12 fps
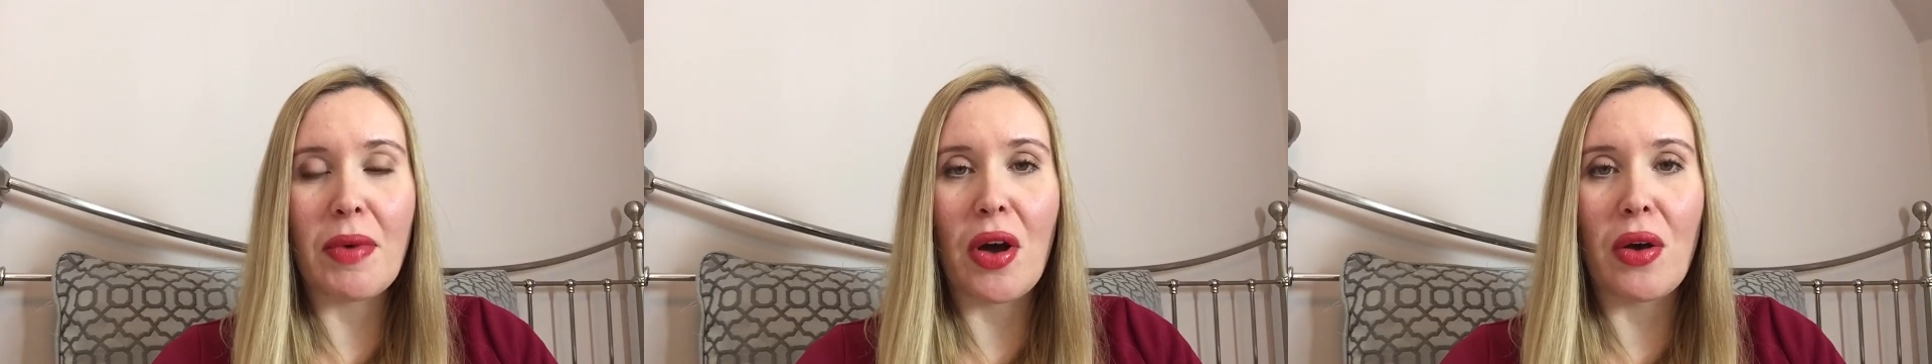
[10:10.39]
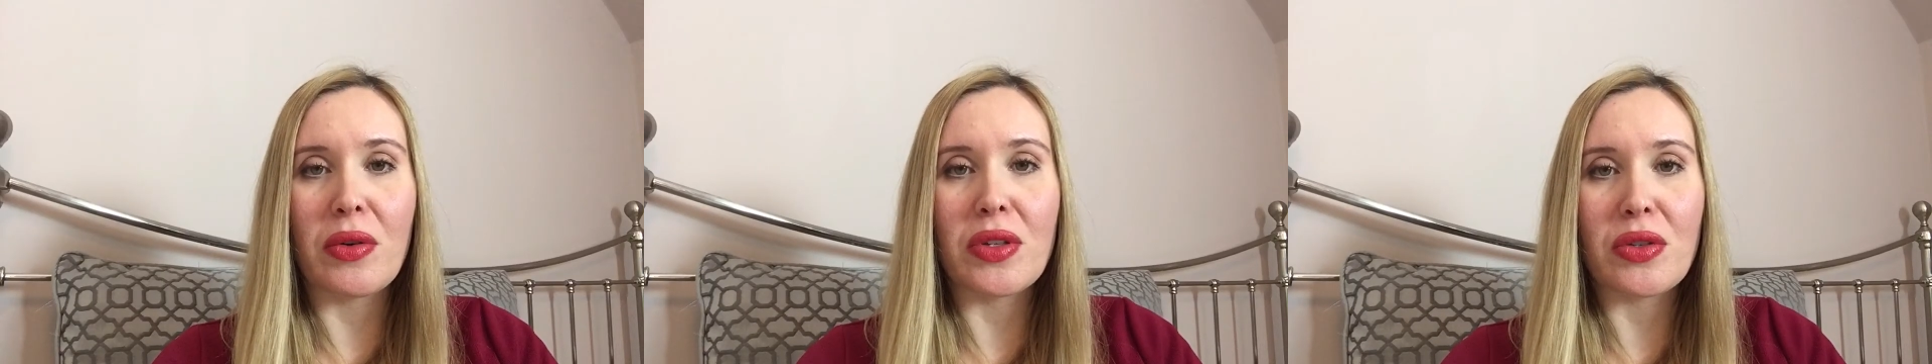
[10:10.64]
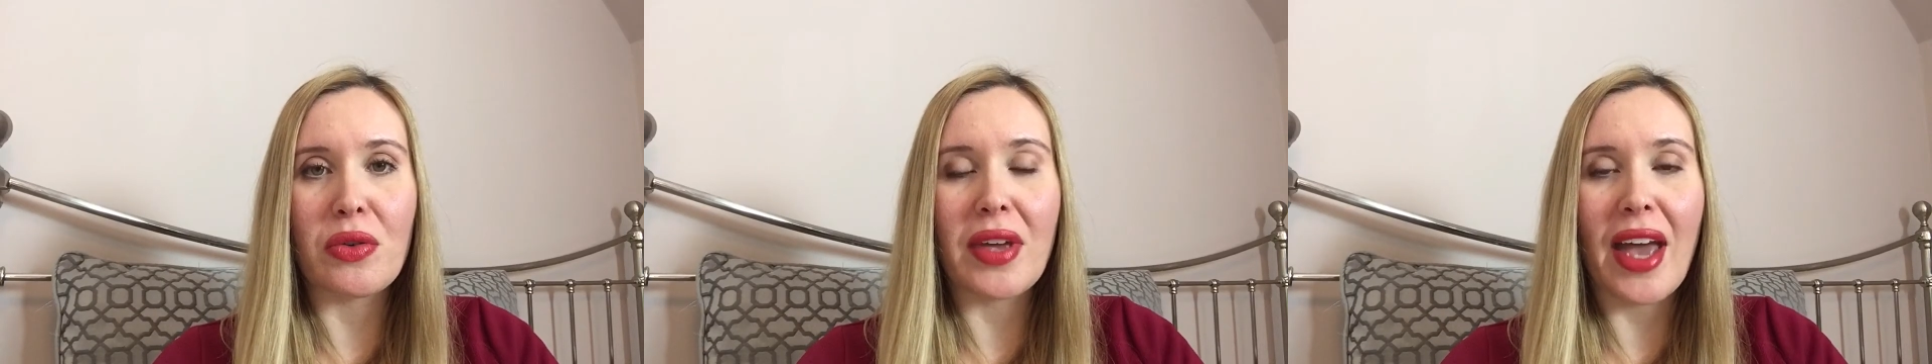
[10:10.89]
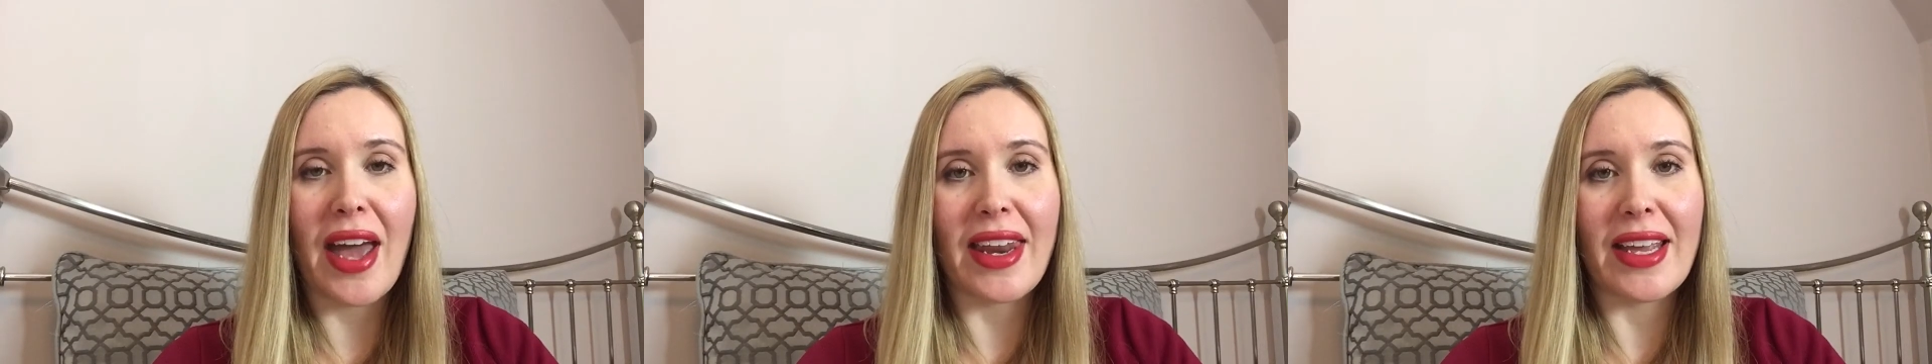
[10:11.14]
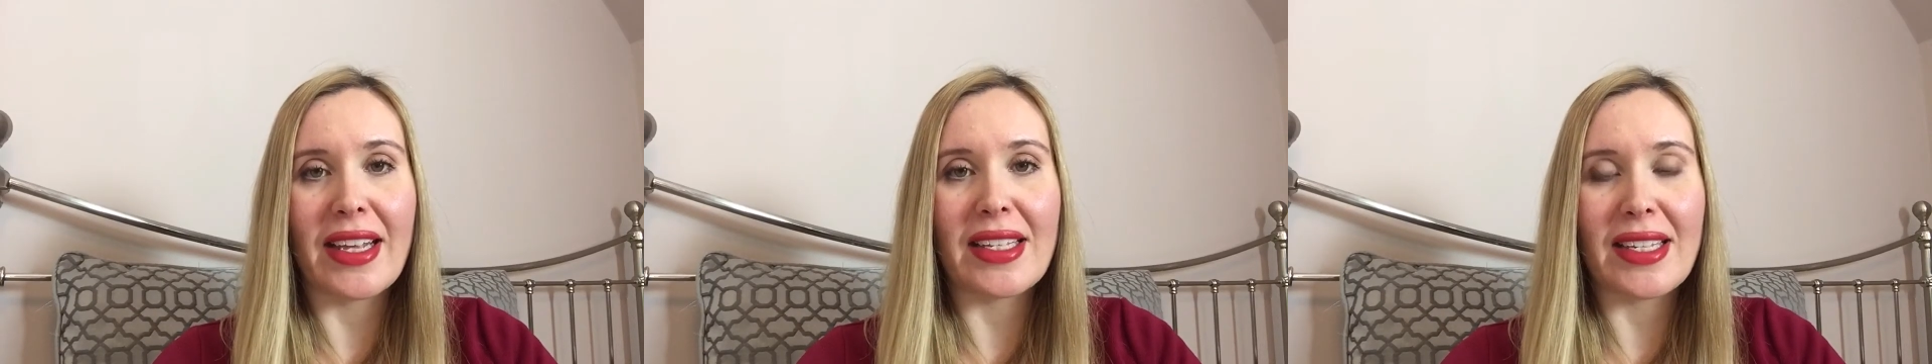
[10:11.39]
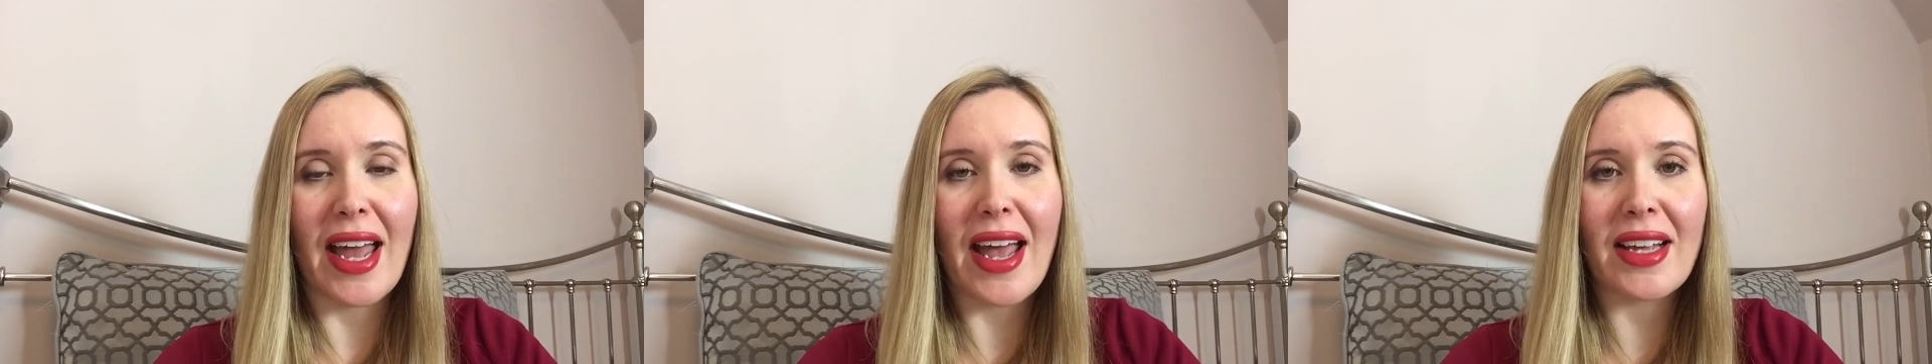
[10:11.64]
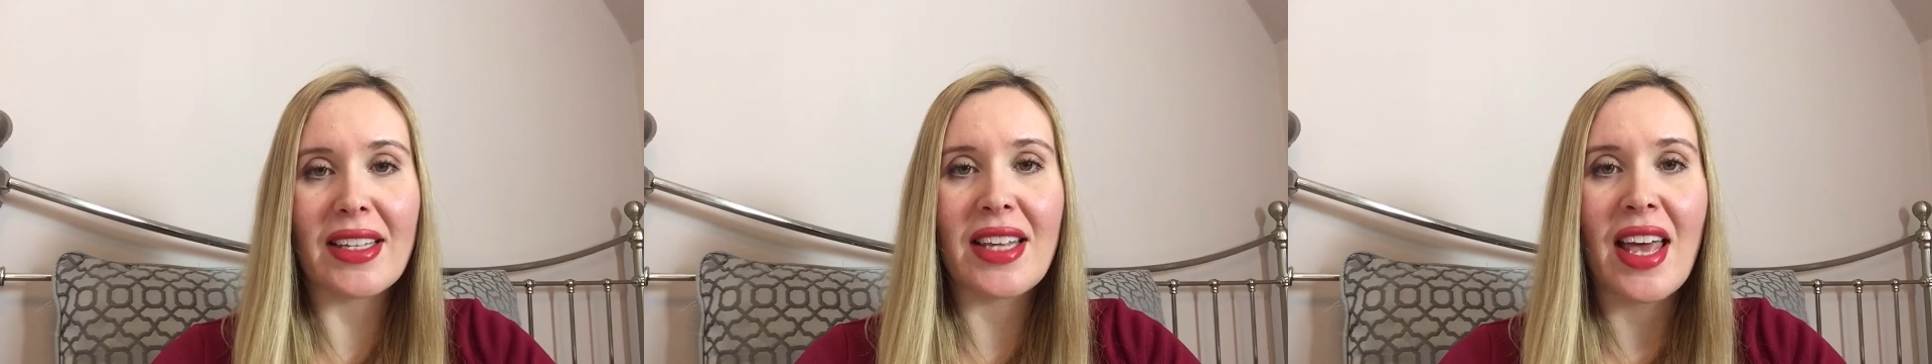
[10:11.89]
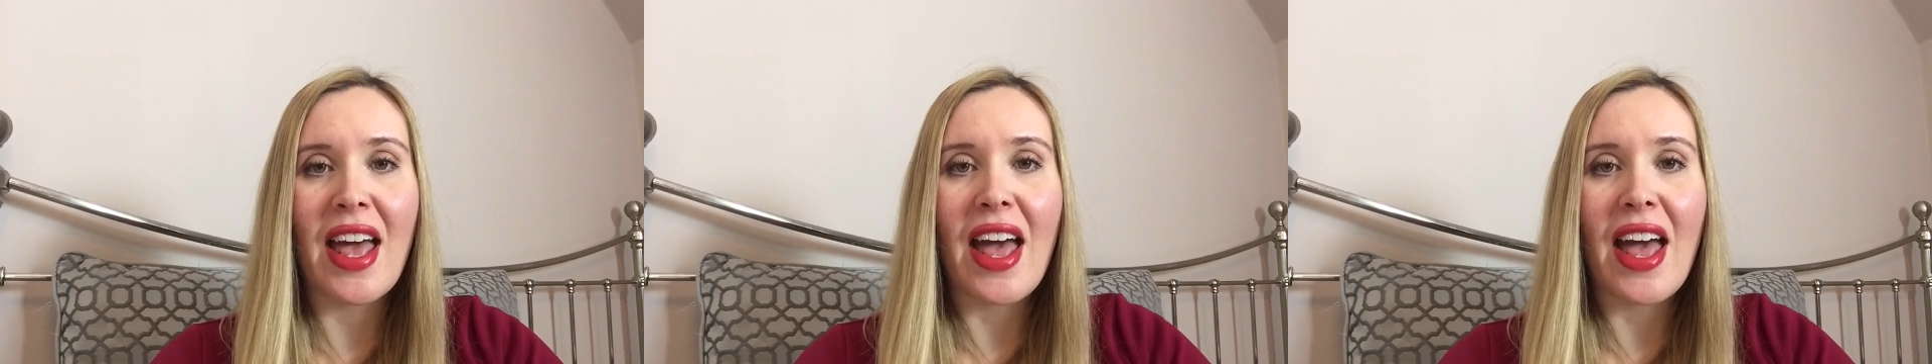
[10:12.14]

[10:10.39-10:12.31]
but also carrying snacks.